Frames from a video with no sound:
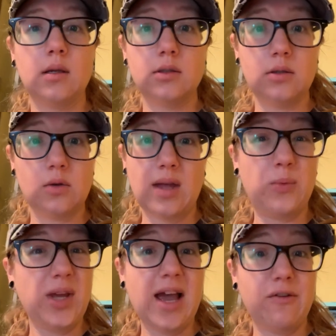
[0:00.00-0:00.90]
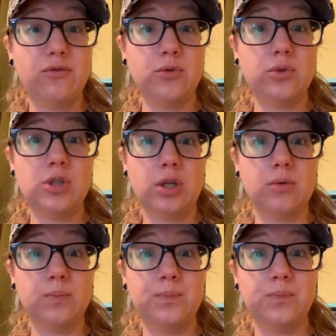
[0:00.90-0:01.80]
so that we have food
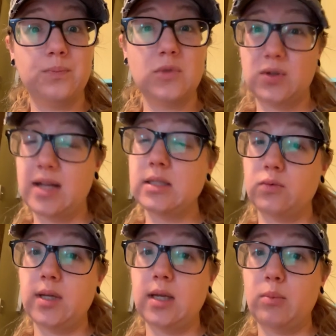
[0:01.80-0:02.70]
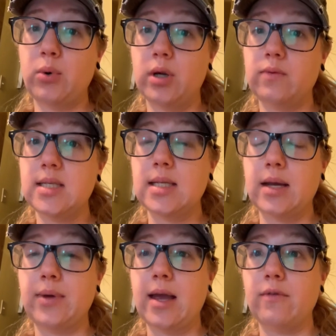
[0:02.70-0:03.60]
too. So that's a really important reason
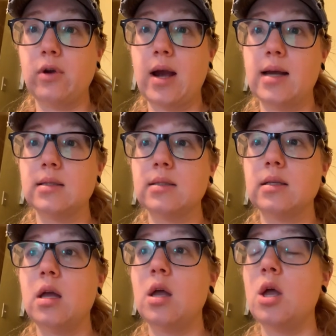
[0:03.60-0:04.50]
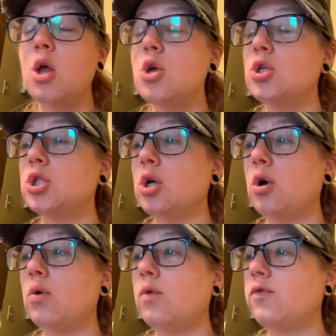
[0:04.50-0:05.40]
that we have grass.
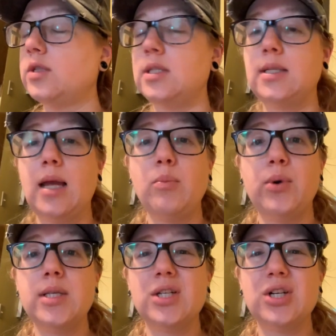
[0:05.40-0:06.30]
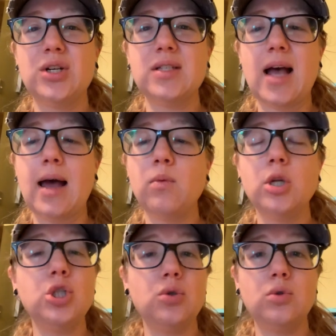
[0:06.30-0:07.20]
So for today, boys and girls, I
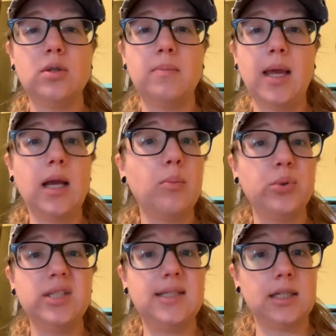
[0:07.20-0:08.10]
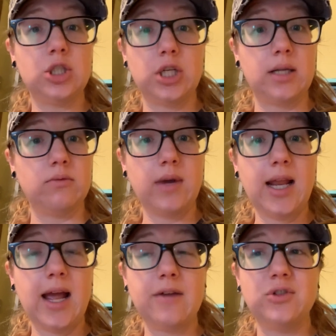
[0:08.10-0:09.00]
want you to make a prediction
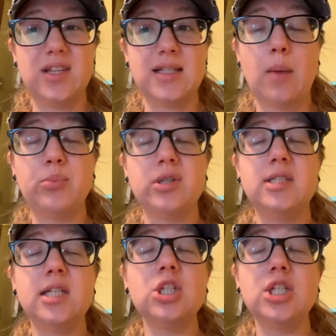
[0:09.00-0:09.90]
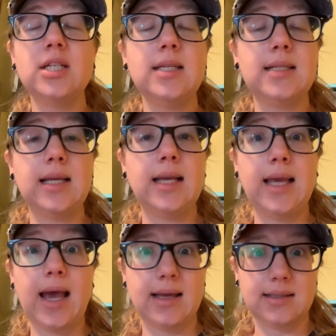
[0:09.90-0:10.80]
right after this. A prediction is a
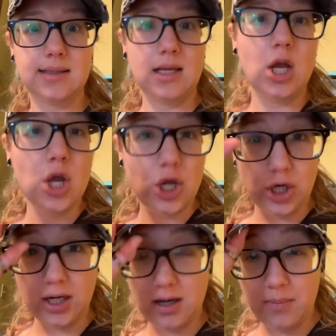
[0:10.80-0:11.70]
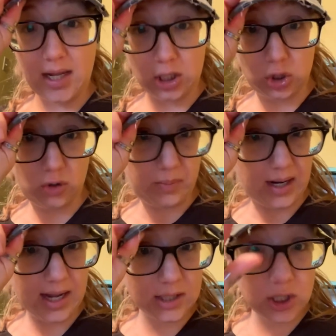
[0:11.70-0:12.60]
guess. You're going to make a super
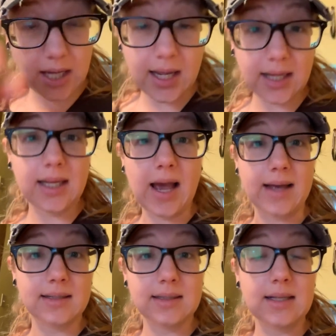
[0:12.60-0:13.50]
educated guess